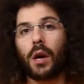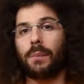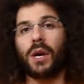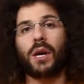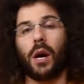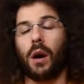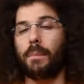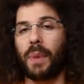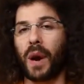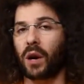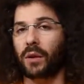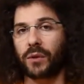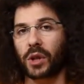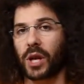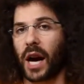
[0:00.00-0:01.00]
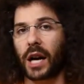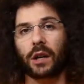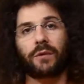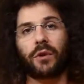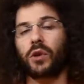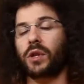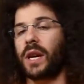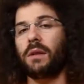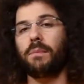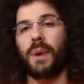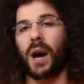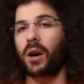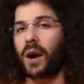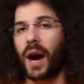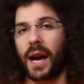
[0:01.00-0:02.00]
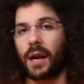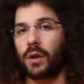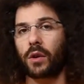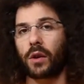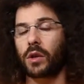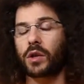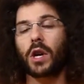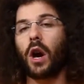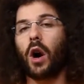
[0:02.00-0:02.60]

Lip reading: become better photographers and better editors